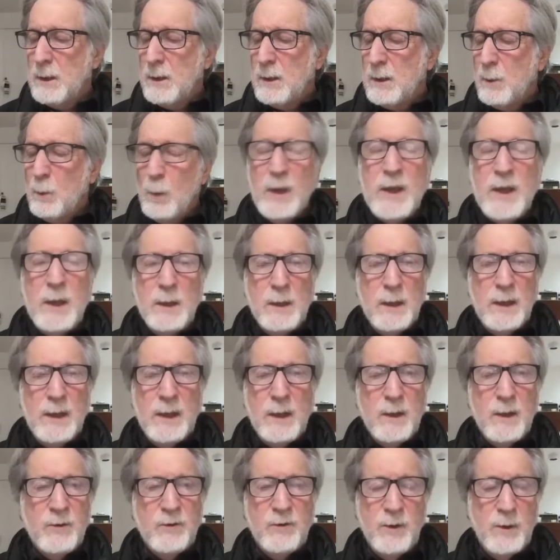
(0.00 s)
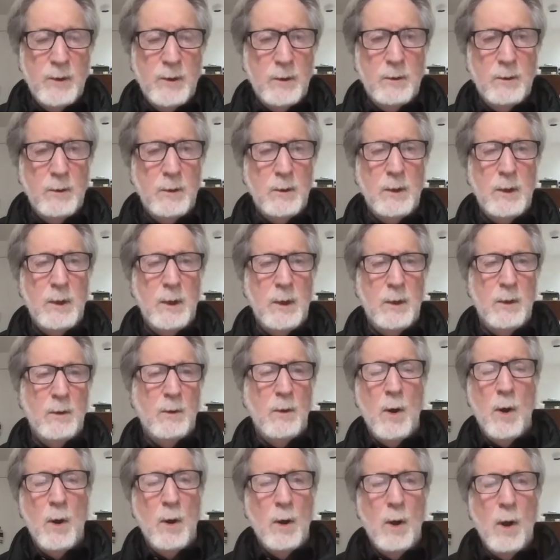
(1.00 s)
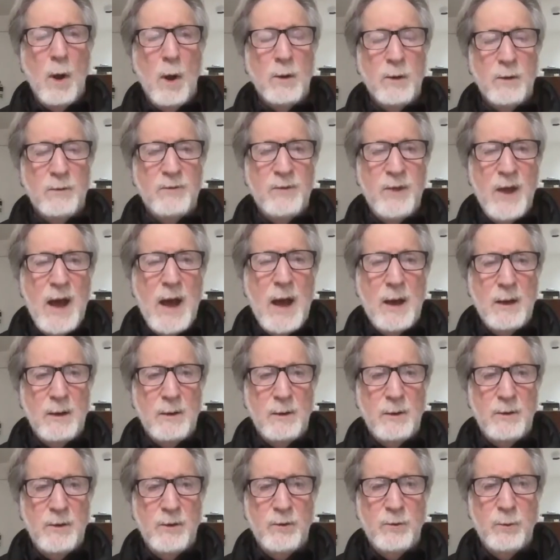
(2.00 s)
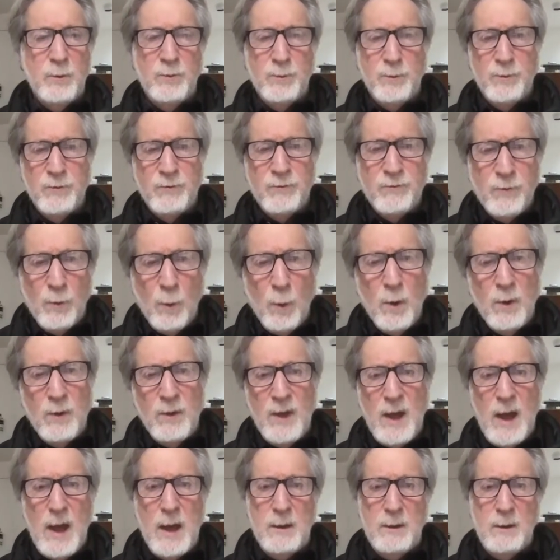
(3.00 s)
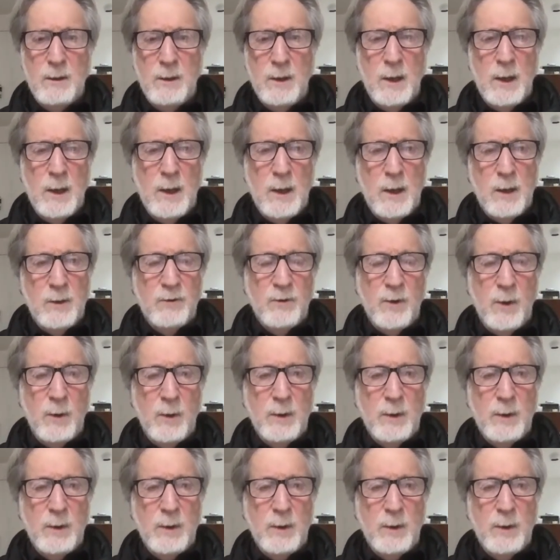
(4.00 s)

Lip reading: WikiLeaks and all of that. This was before that, so it